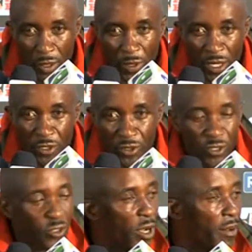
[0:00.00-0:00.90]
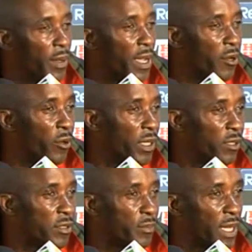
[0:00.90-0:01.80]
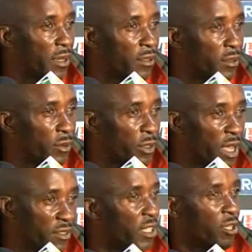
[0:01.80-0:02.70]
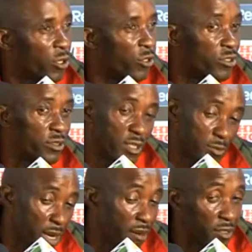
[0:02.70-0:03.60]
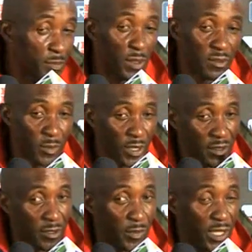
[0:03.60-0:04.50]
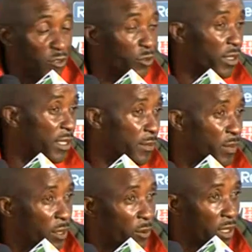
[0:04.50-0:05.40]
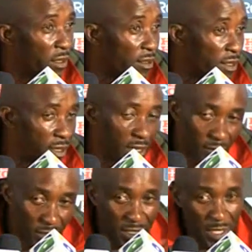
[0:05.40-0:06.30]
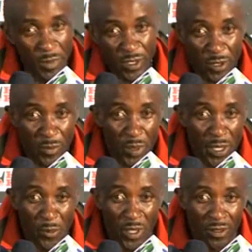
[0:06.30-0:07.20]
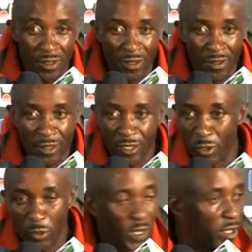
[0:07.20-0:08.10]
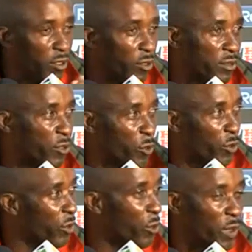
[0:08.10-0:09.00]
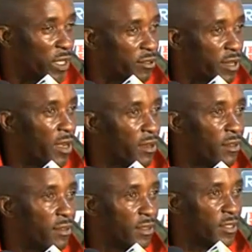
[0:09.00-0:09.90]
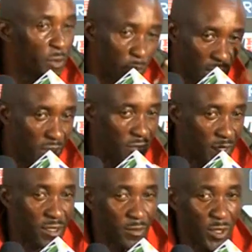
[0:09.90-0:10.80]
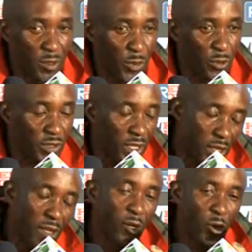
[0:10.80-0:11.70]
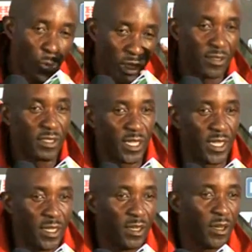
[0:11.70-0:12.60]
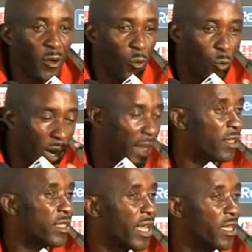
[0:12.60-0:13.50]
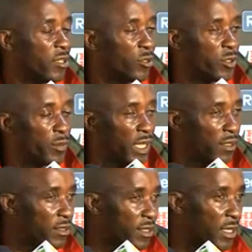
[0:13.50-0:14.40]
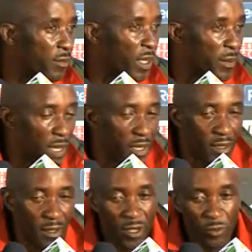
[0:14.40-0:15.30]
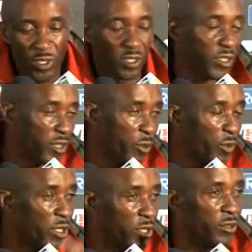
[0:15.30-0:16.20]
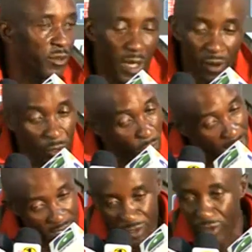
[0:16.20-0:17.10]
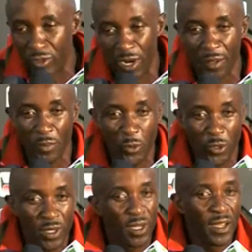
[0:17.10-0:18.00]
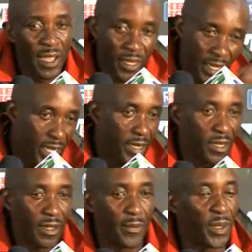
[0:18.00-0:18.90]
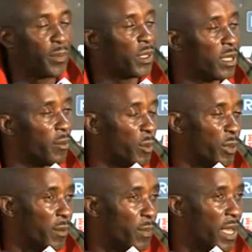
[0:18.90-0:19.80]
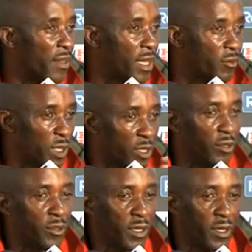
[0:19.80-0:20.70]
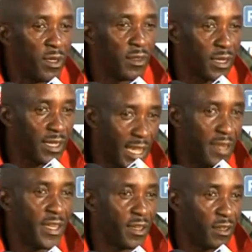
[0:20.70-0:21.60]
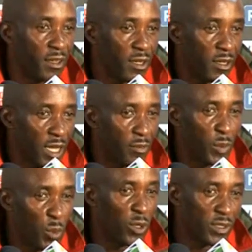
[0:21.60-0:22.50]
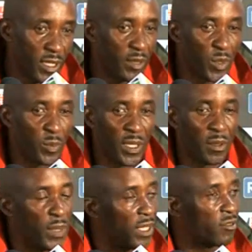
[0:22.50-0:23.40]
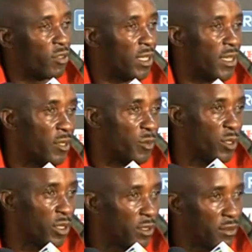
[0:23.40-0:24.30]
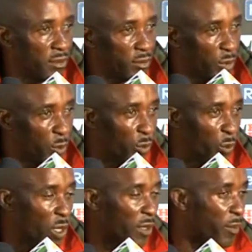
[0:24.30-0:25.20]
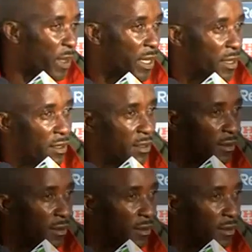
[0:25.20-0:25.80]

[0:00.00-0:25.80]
Well, when I took the job, I know what it's about. As the coach, it's my responsibility to make sure the team play well. And if the team is not playing well, There's no way to run. It's for me to face up to the music, look and see what else I can do to make this team play better, which I certainly will do. I'll go back to the drawing board again and come up with a plan that we know that can help the boys and them to play the best cricket that we want to play.